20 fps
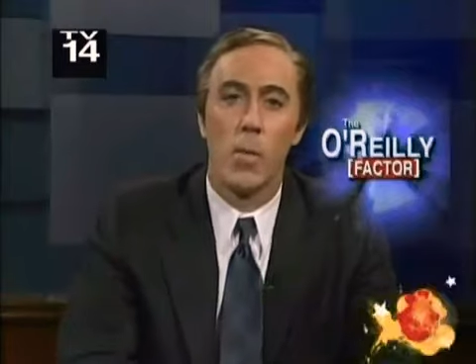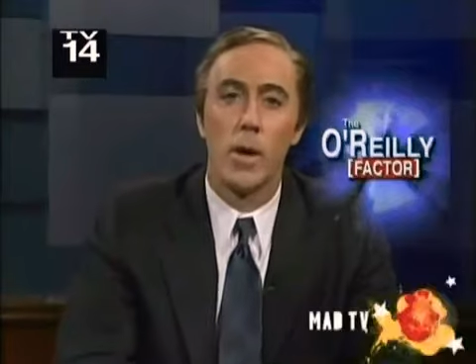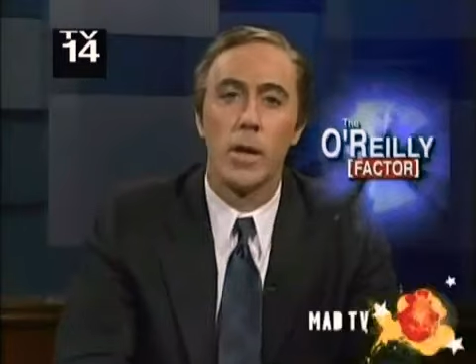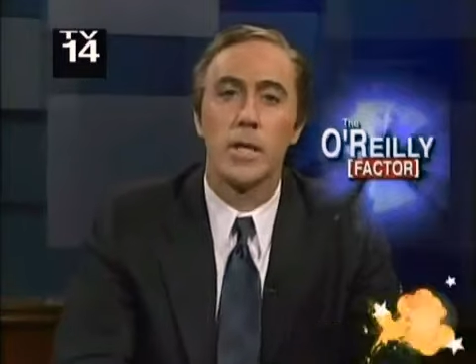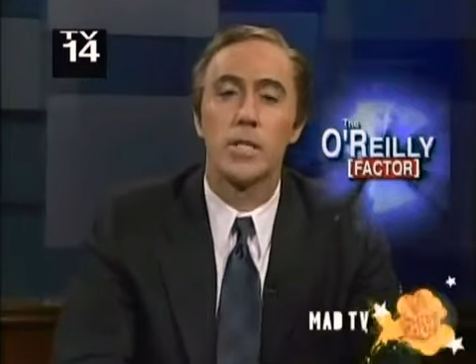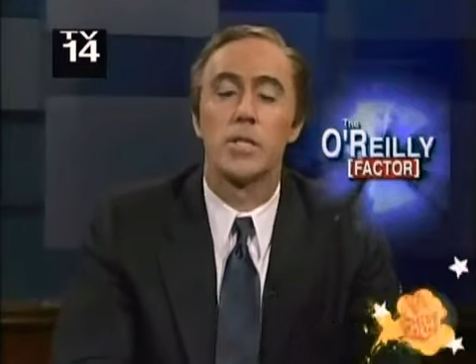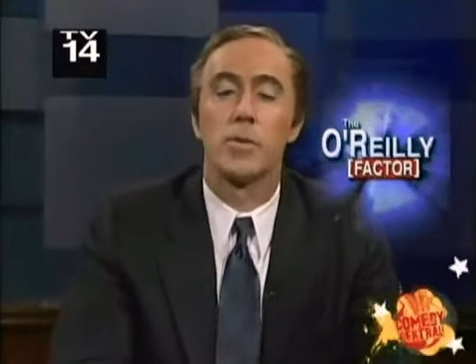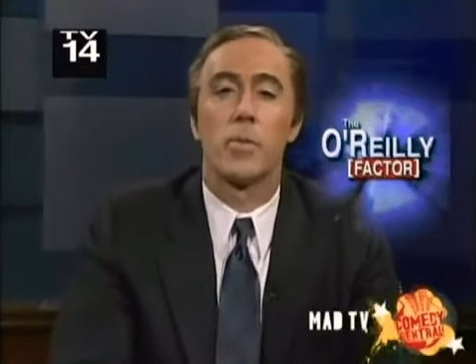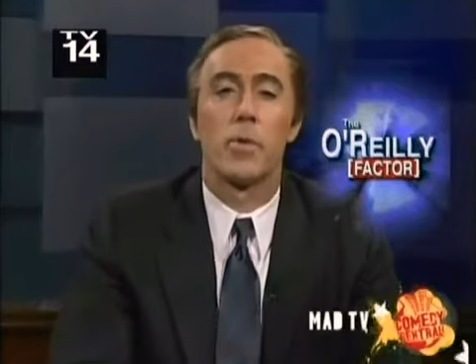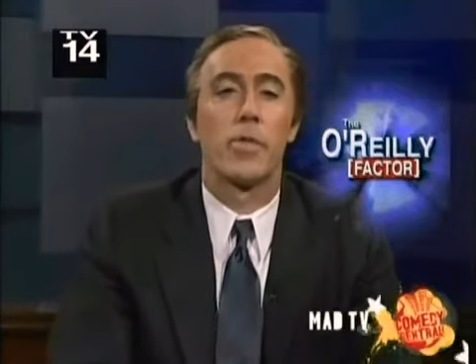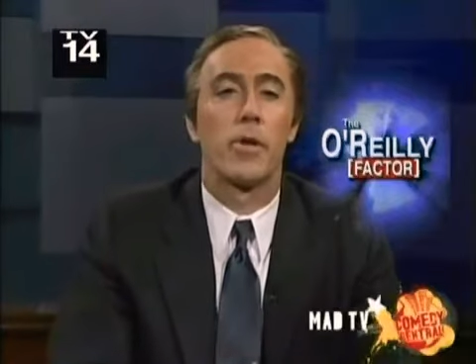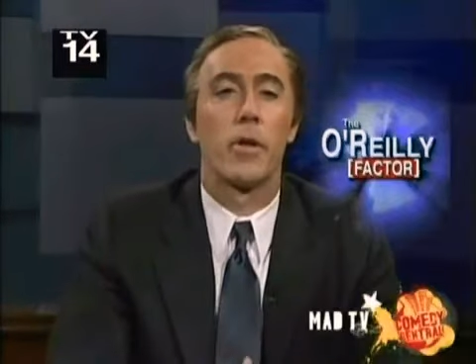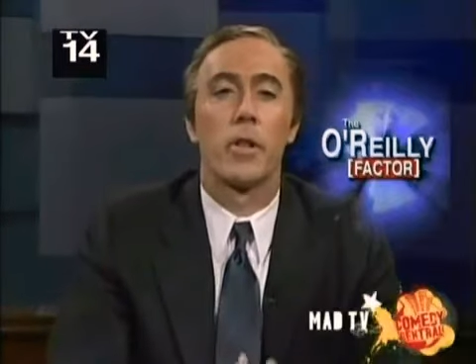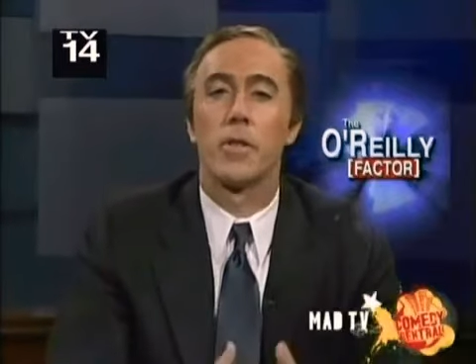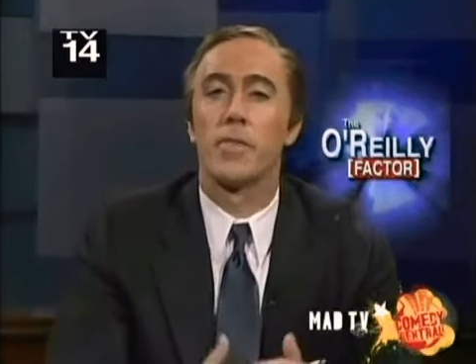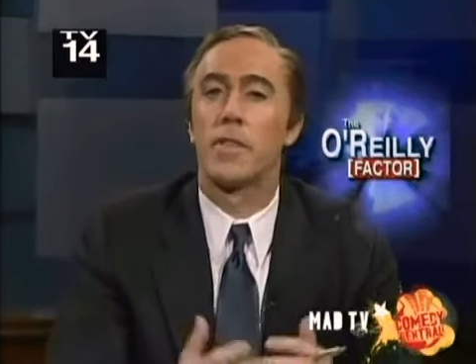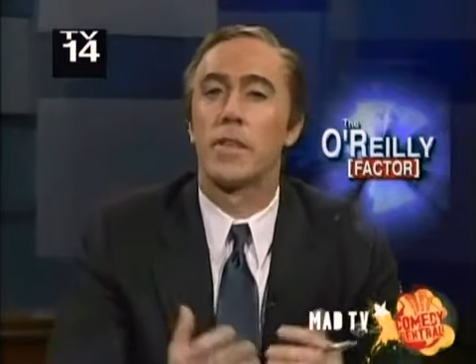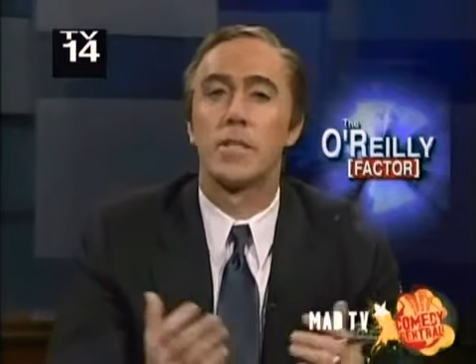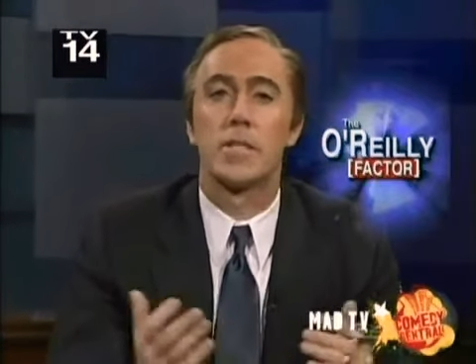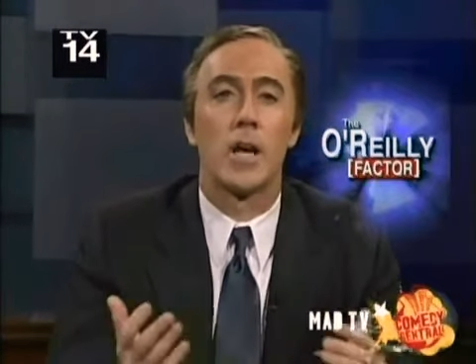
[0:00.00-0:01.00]
What is it with all
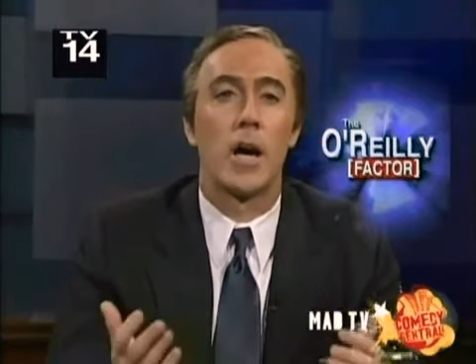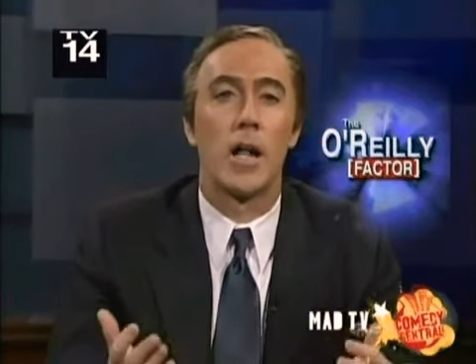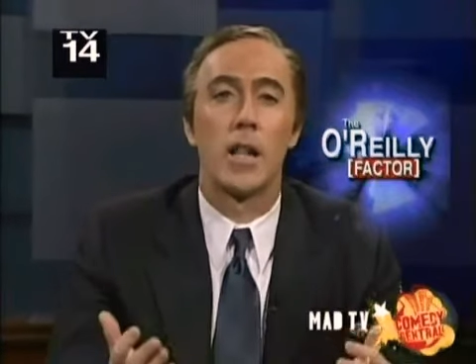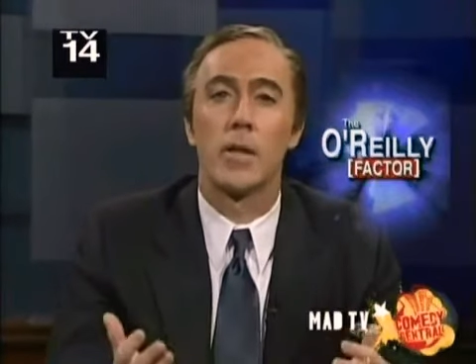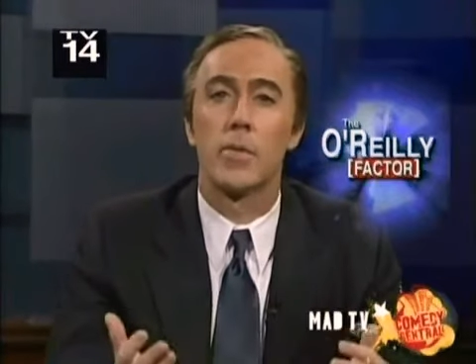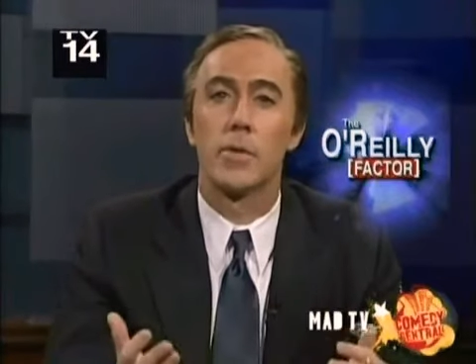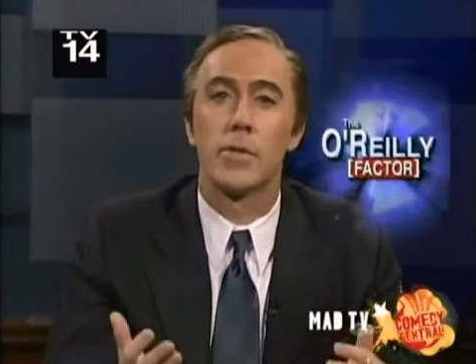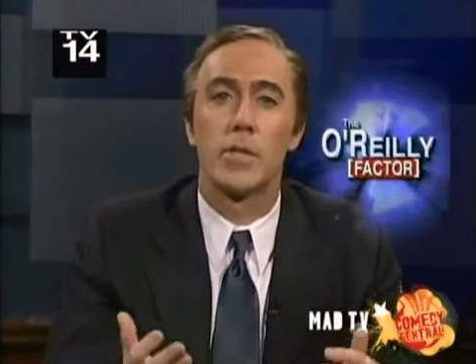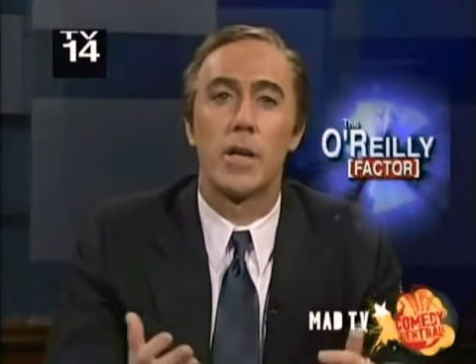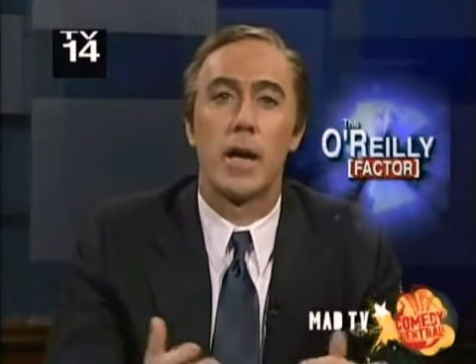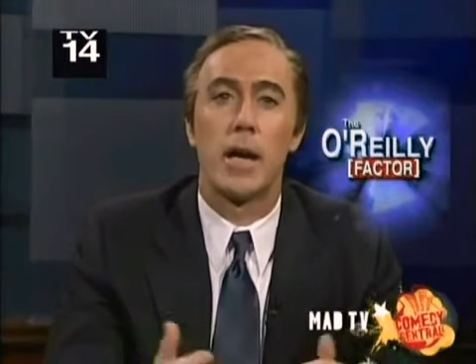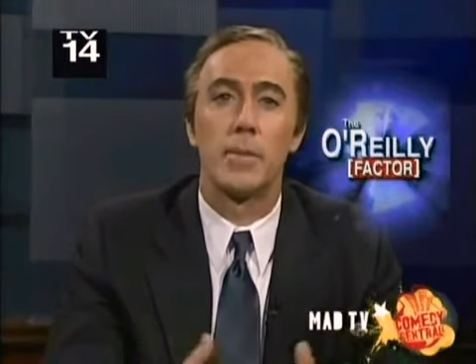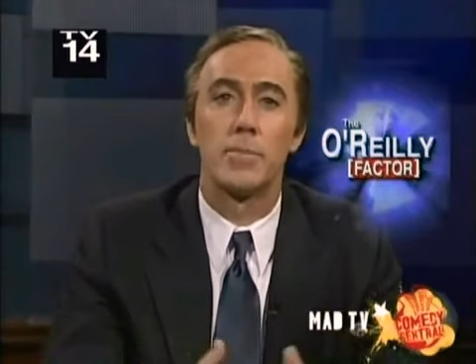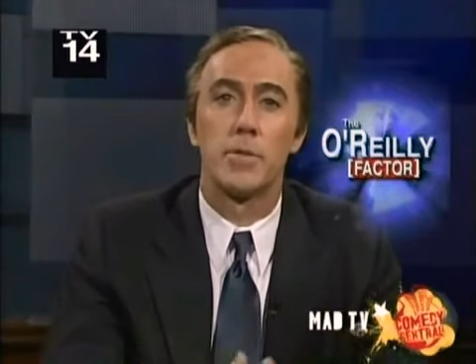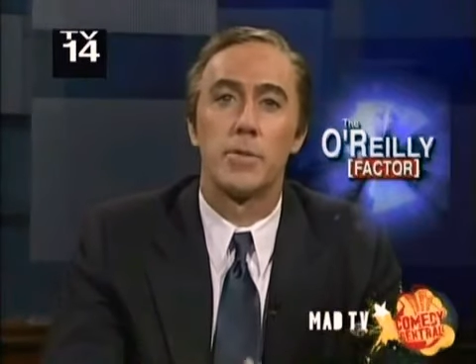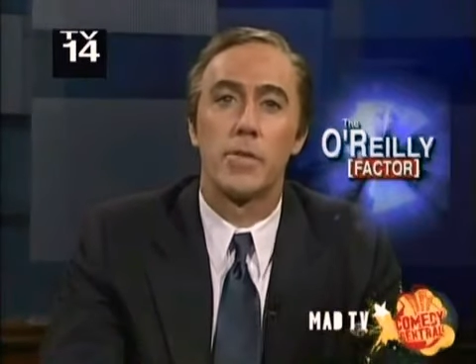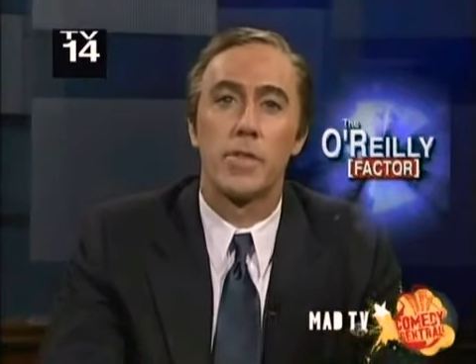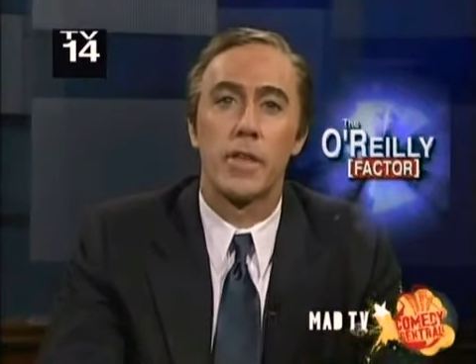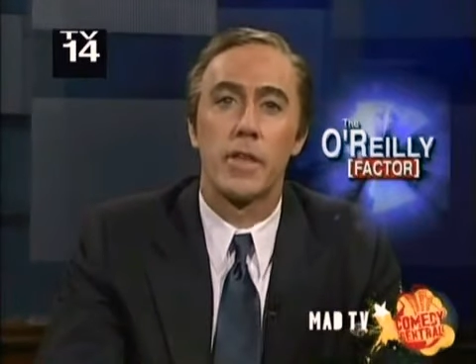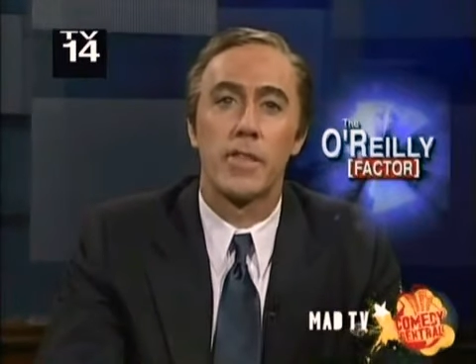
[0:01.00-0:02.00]
of these Hollywood types
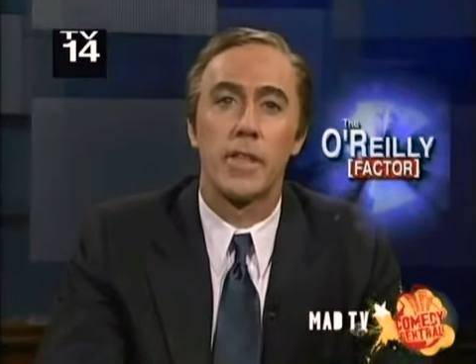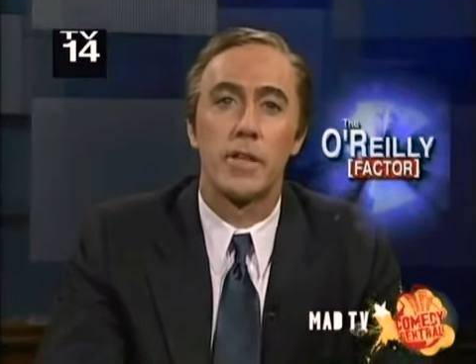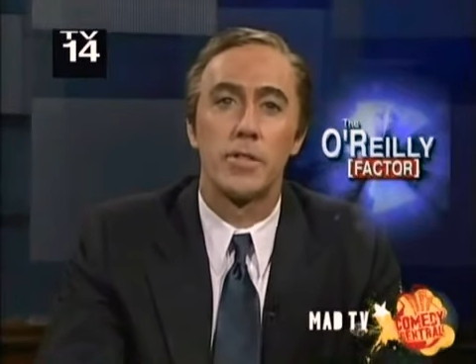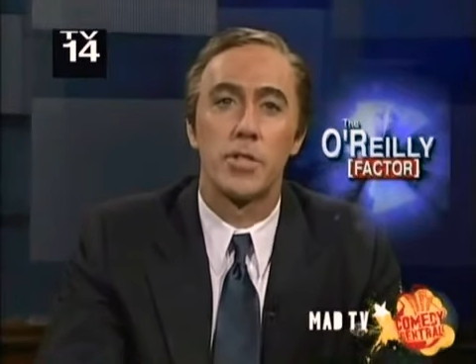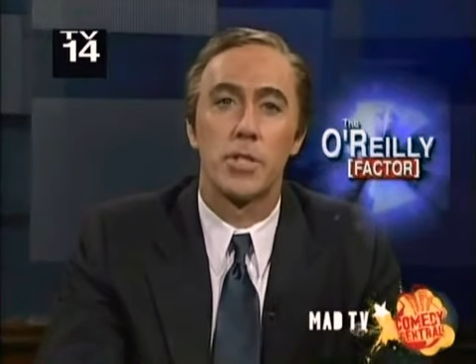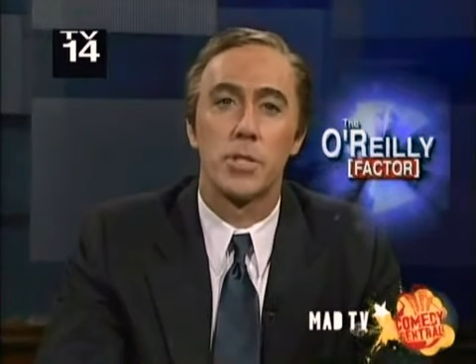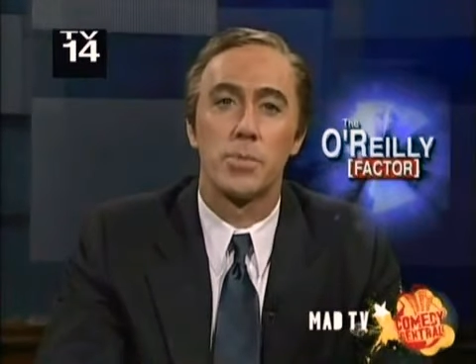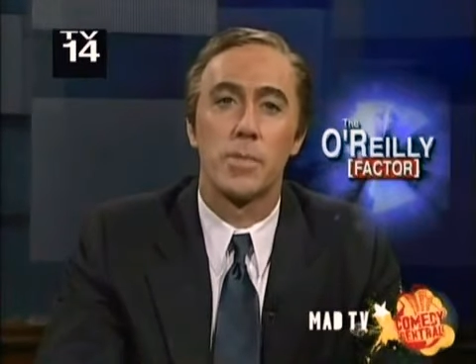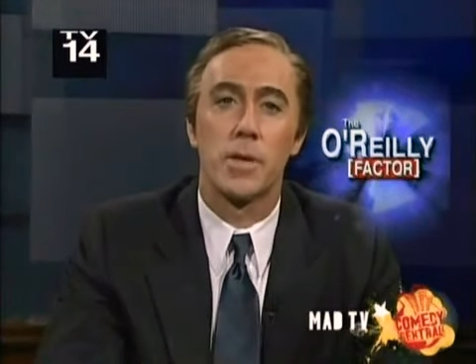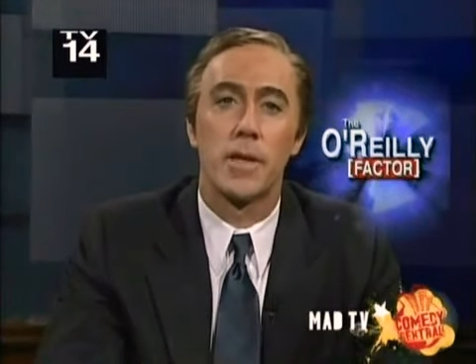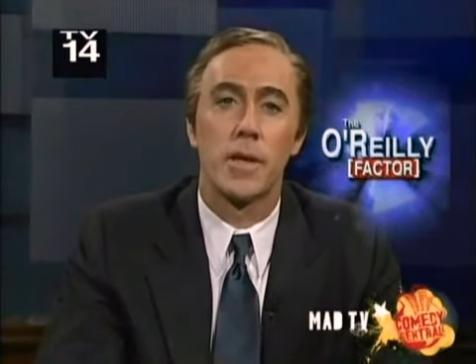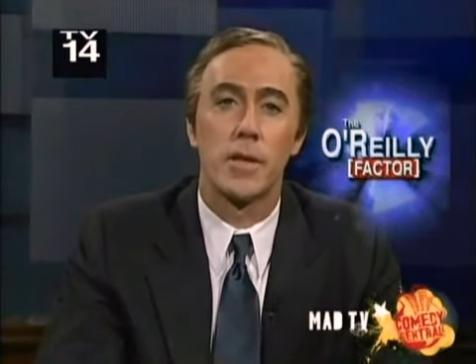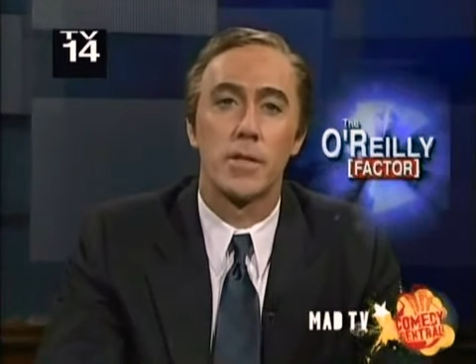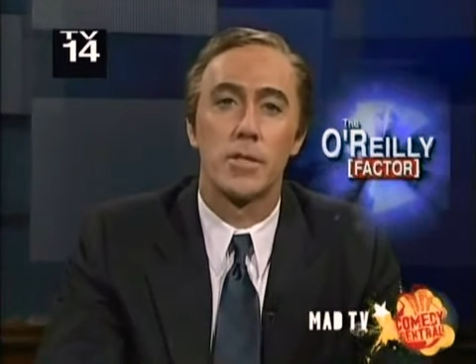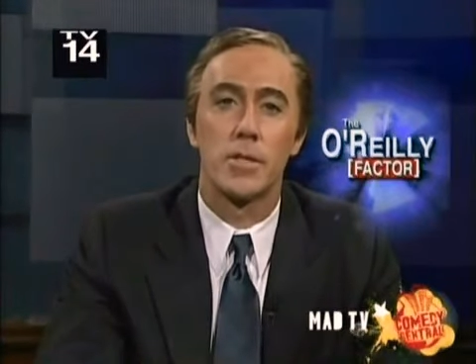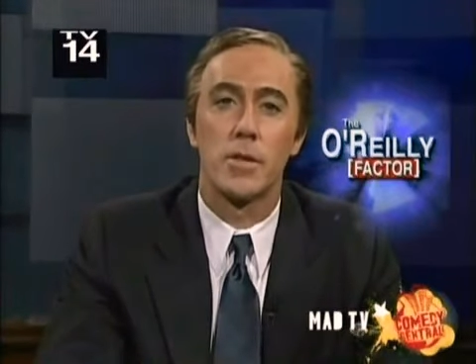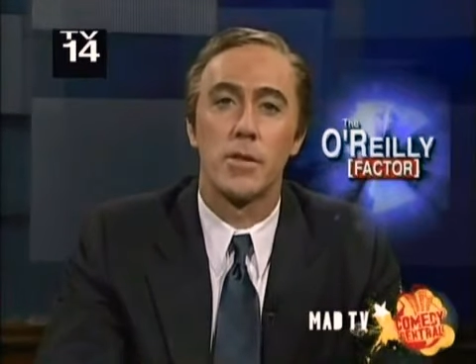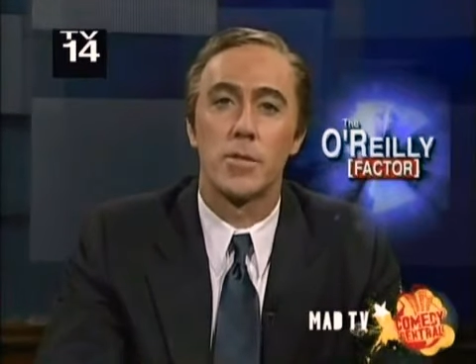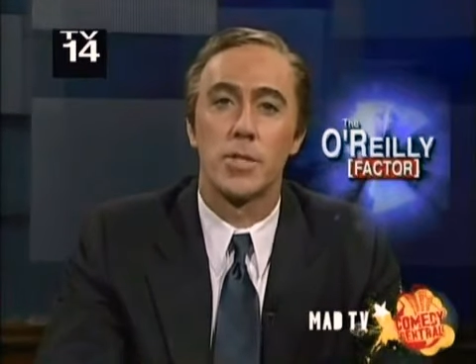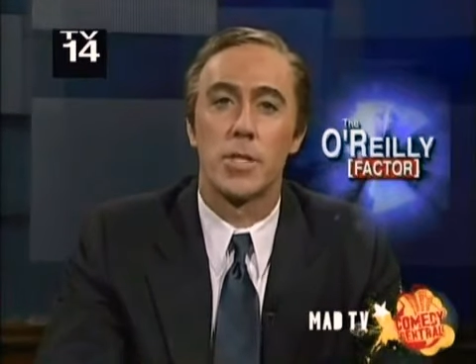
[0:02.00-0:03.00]
who think that just because they're